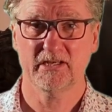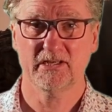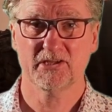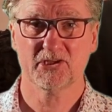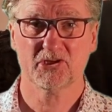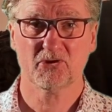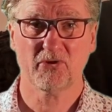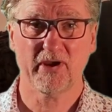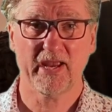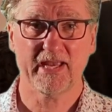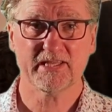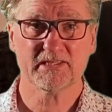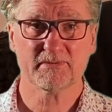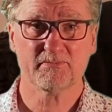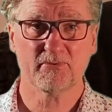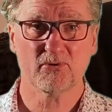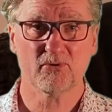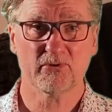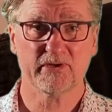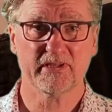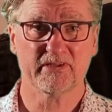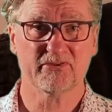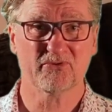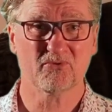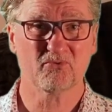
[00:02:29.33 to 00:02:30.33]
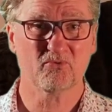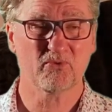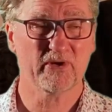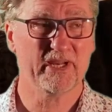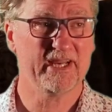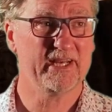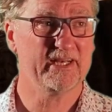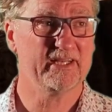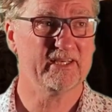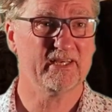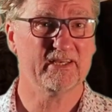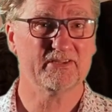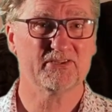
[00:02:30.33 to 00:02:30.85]
transporting the
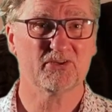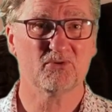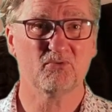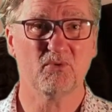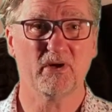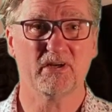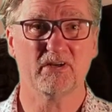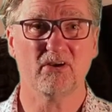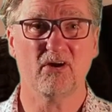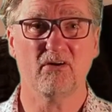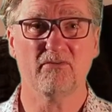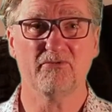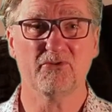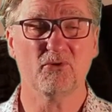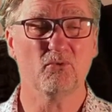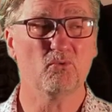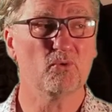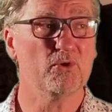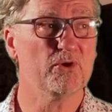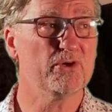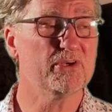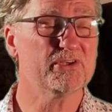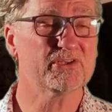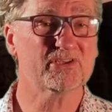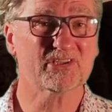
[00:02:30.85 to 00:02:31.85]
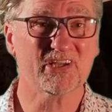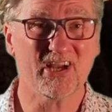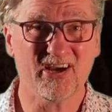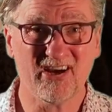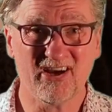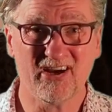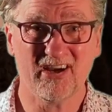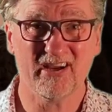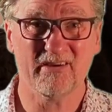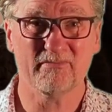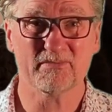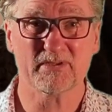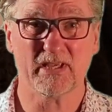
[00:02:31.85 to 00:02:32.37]
reader to one of the worst
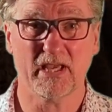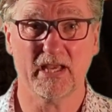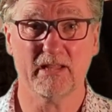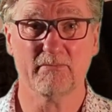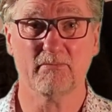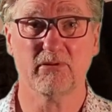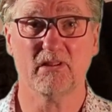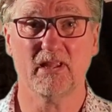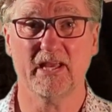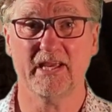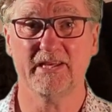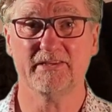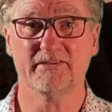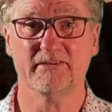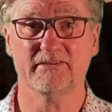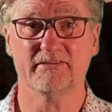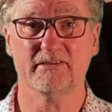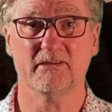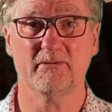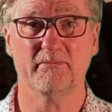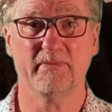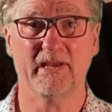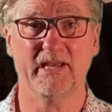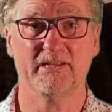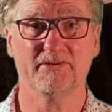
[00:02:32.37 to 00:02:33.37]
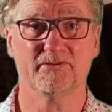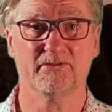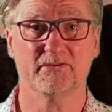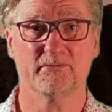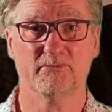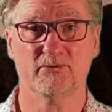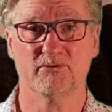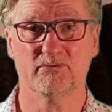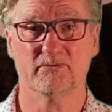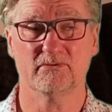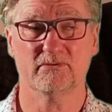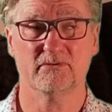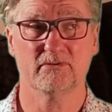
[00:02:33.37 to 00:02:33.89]
times and places
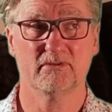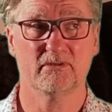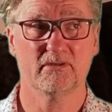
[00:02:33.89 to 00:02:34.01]
imaginable.